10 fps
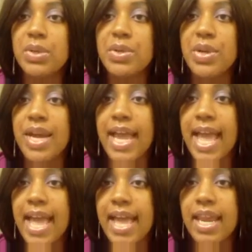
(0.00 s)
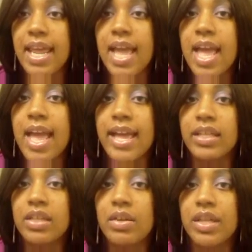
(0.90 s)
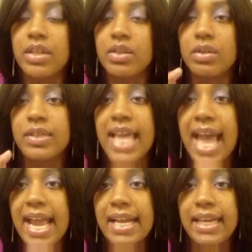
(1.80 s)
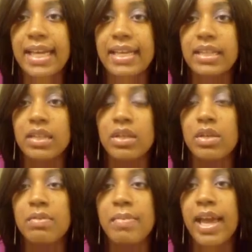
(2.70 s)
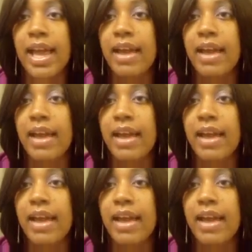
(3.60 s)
to your head, and so there's no tightness, so you might